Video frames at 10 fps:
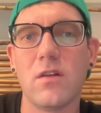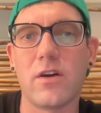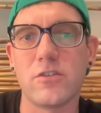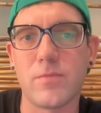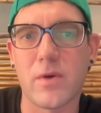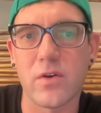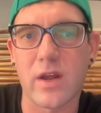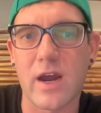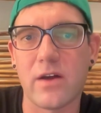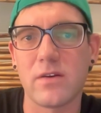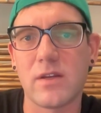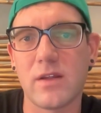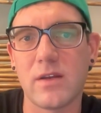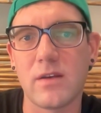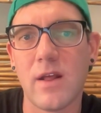large amount of
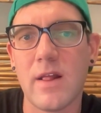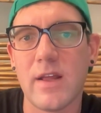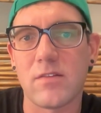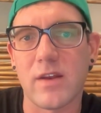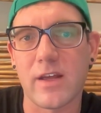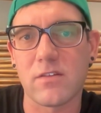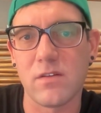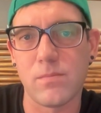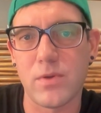content. It's an excellent